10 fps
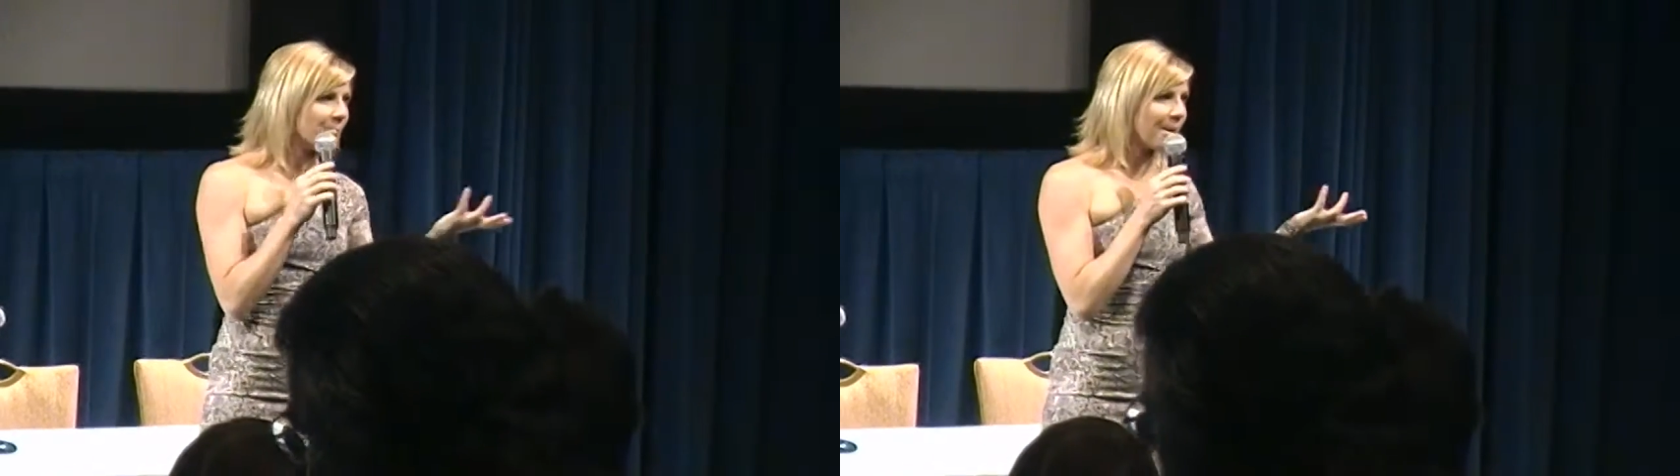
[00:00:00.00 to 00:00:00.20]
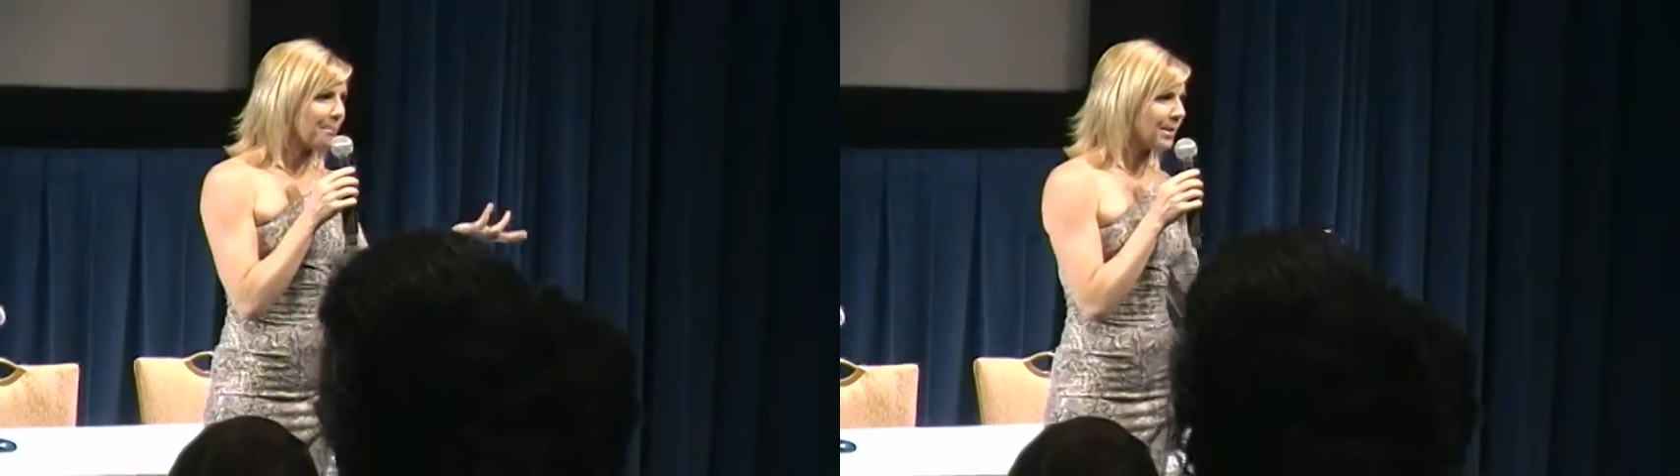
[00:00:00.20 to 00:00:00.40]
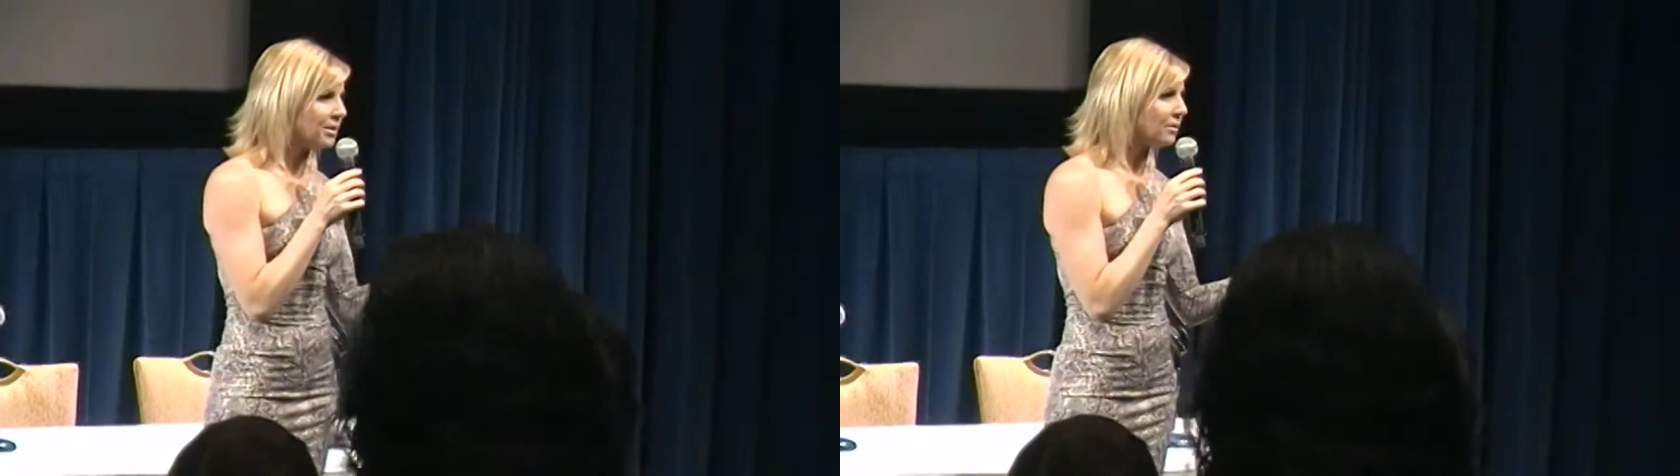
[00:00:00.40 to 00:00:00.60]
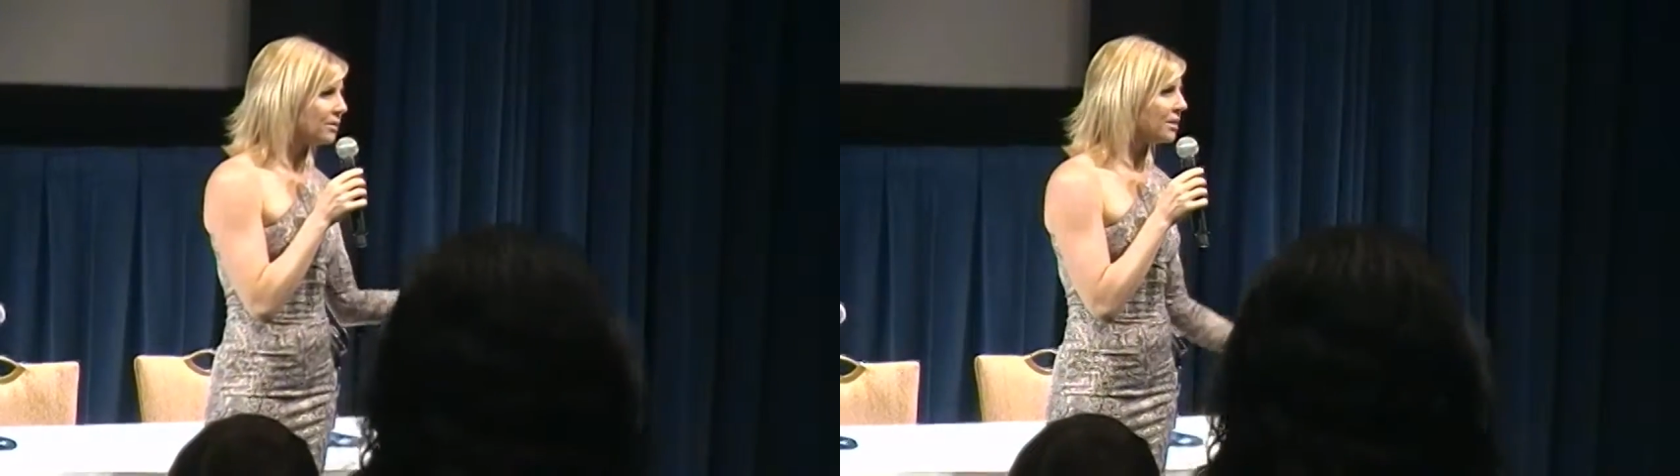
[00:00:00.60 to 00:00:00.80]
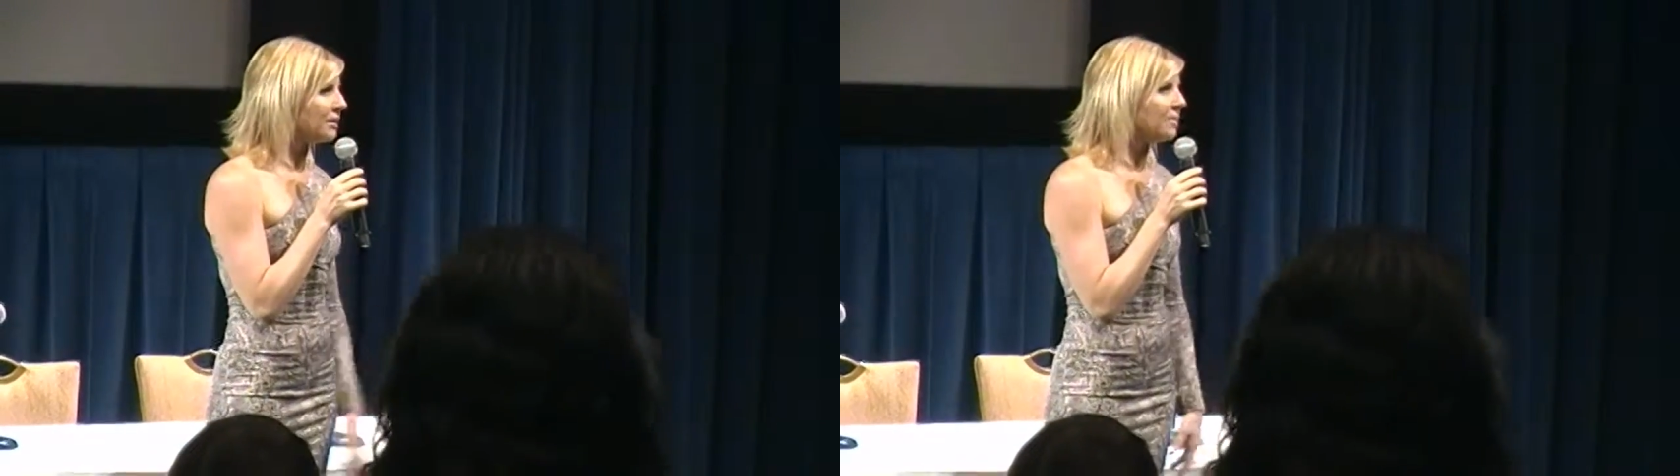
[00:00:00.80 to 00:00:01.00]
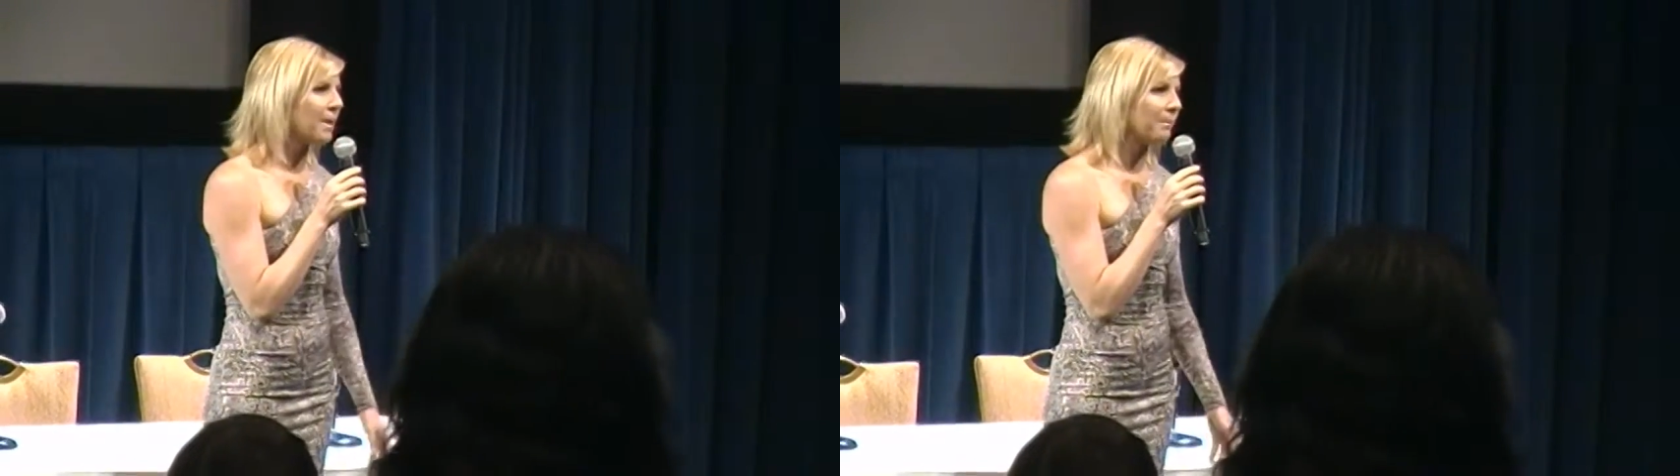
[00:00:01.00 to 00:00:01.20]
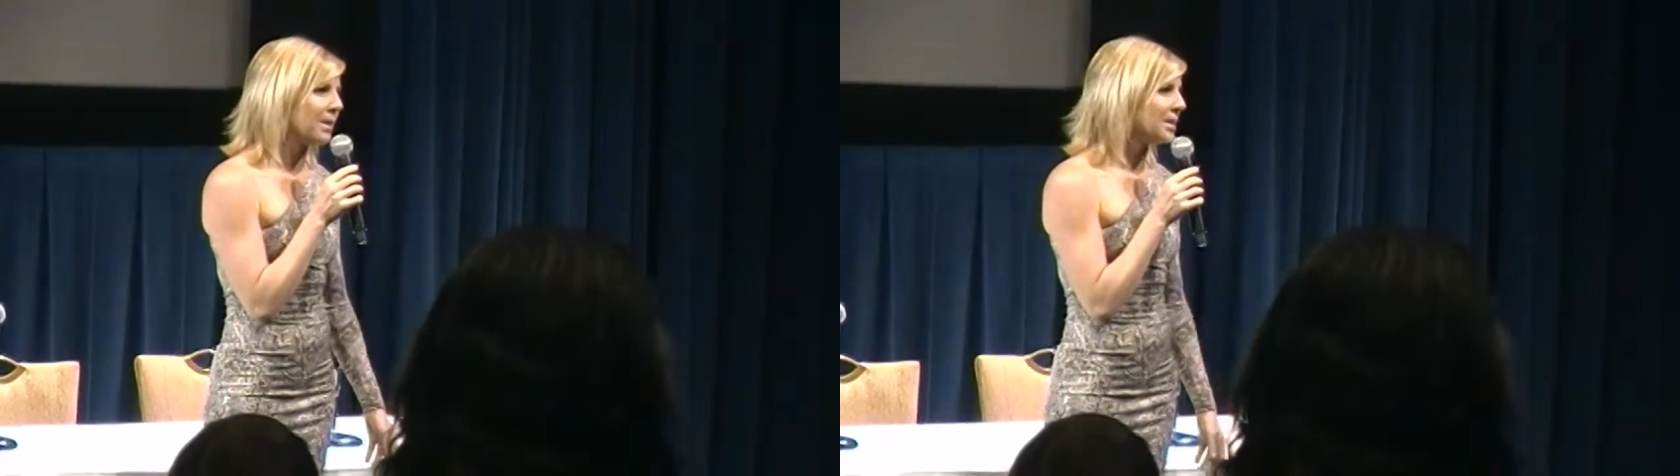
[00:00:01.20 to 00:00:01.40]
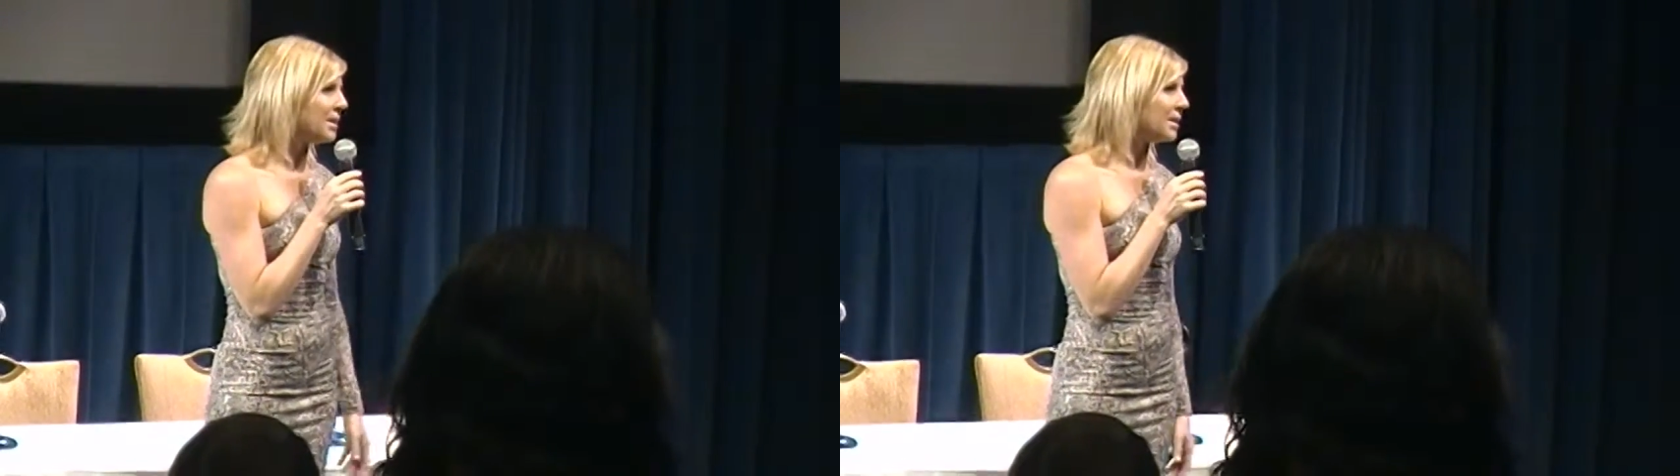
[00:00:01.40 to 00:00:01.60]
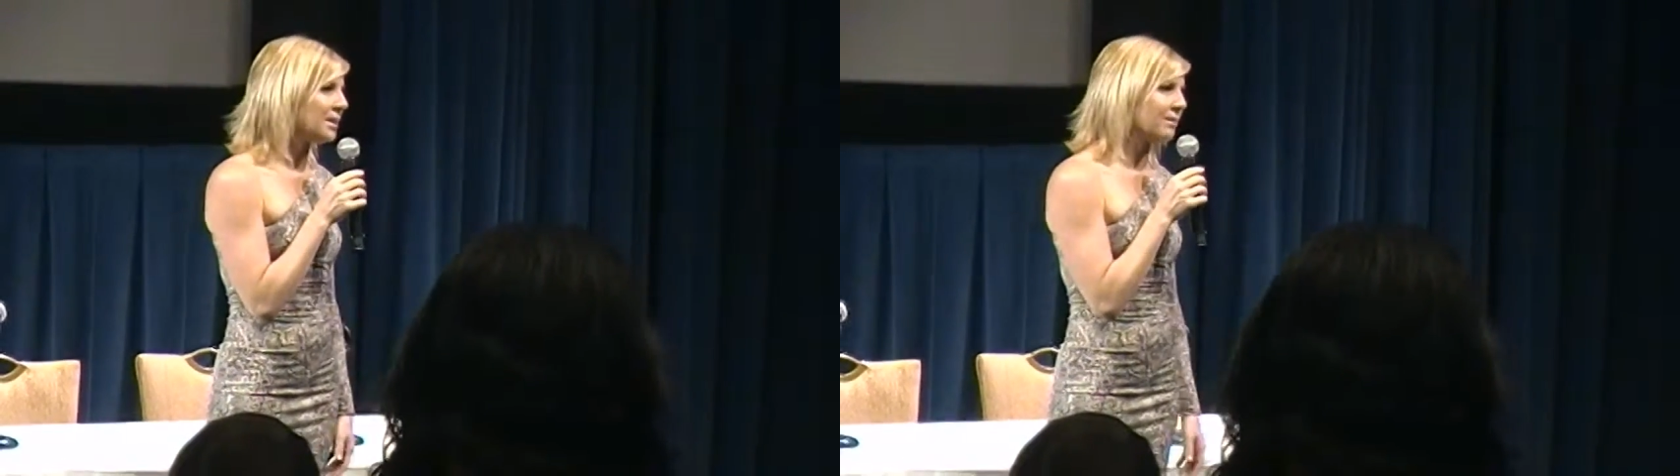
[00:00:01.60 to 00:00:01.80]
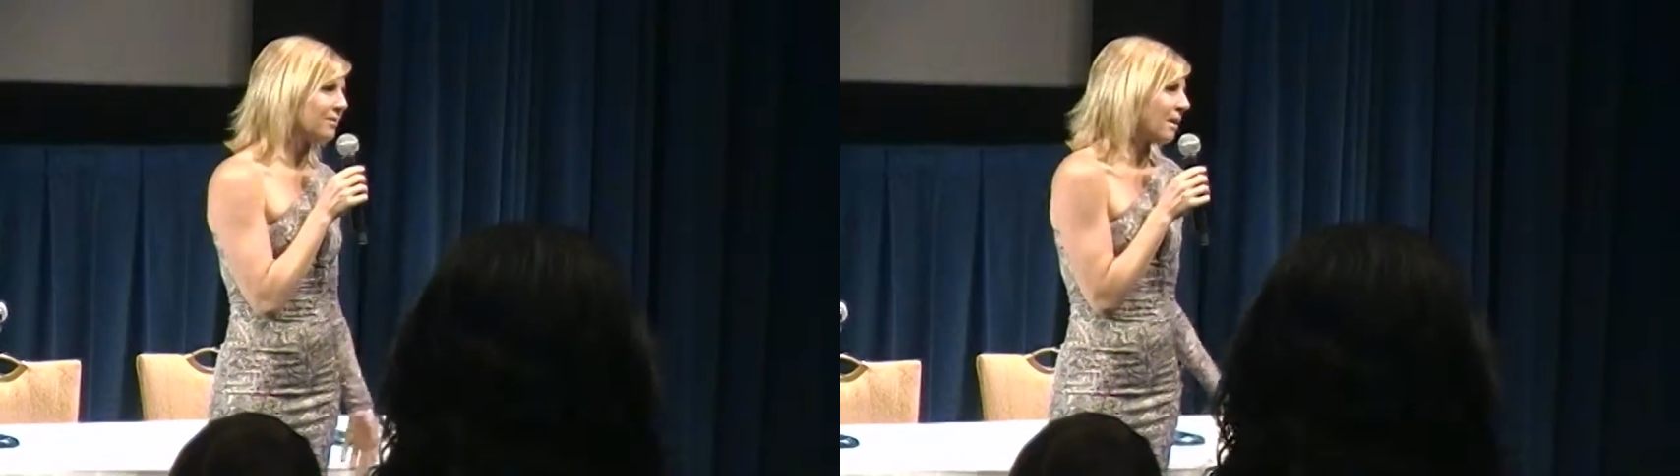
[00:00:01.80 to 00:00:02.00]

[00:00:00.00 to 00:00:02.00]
bump into that's met me,